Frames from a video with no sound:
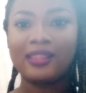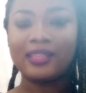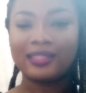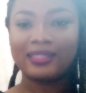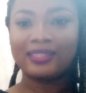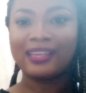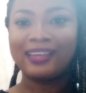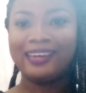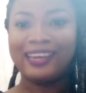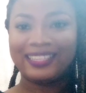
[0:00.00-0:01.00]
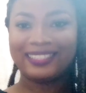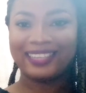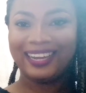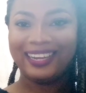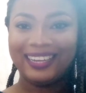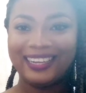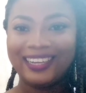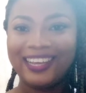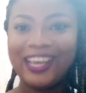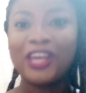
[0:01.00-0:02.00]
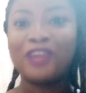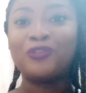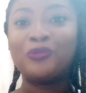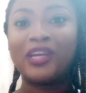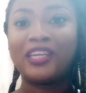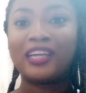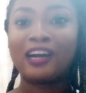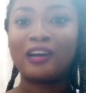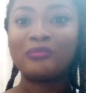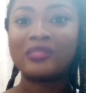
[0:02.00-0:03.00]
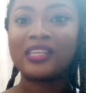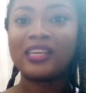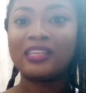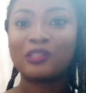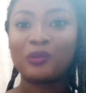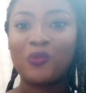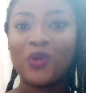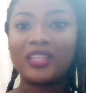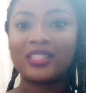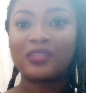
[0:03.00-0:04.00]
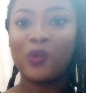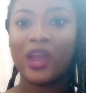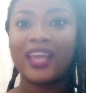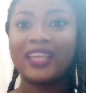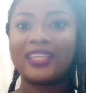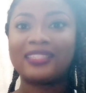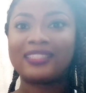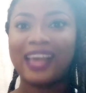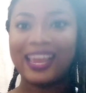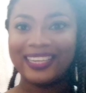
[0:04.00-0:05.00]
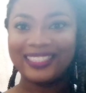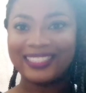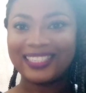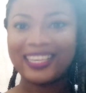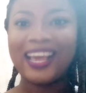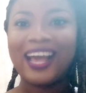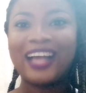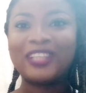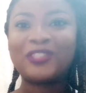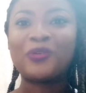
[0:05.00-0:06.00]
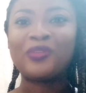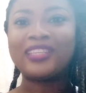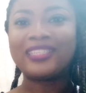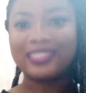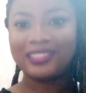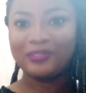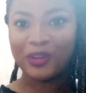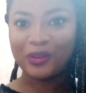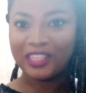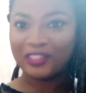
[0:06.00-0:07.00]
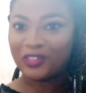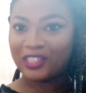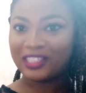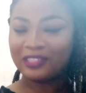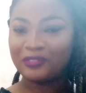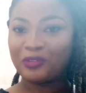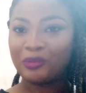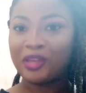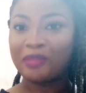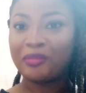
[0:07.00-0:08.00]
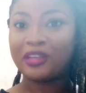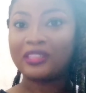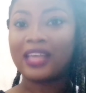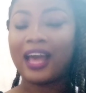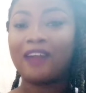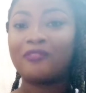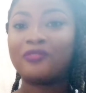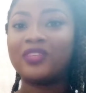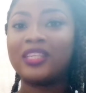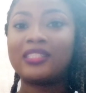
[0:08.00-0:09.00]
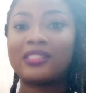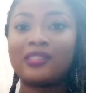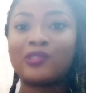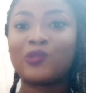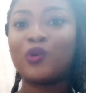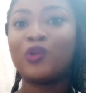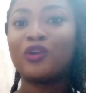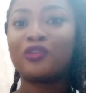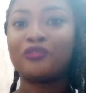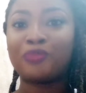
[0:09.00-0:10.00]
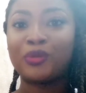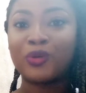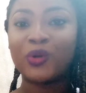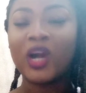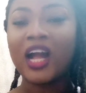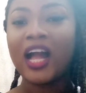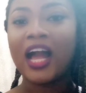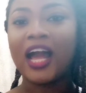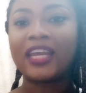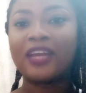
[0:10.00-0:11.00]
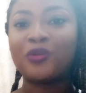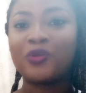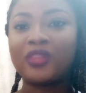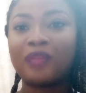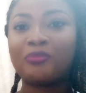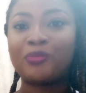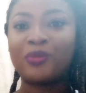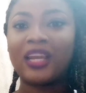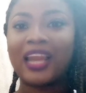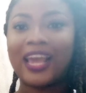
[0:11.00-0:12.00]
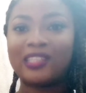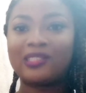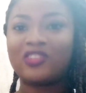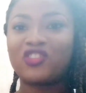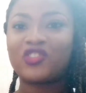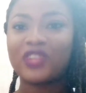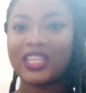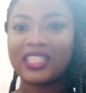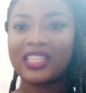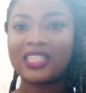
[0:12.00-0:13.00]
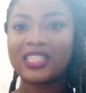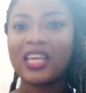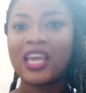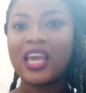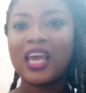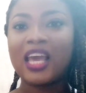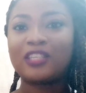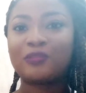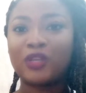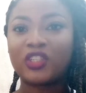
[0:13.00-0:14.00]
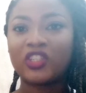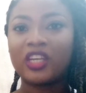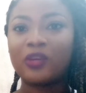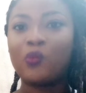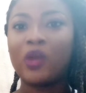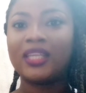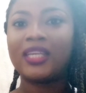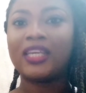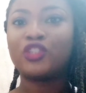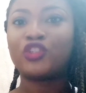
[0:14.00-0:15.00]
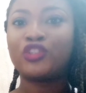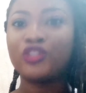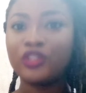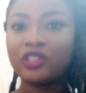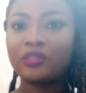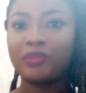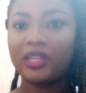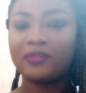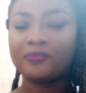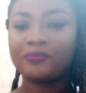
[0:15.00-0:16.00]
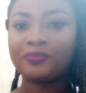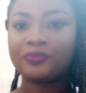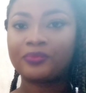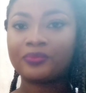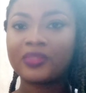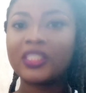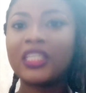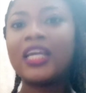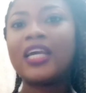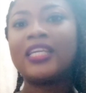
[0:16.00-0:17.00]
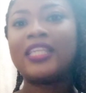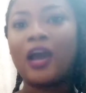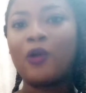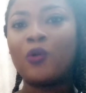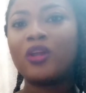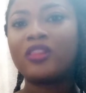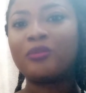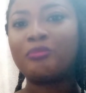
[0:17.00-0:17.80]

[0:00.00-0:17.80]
this letter, even when it comes in some words where it is silent. And so this is very interesting for me because I've listened to a lot of people and I know that people like to stress this, especially when it shouldn't be. Now, the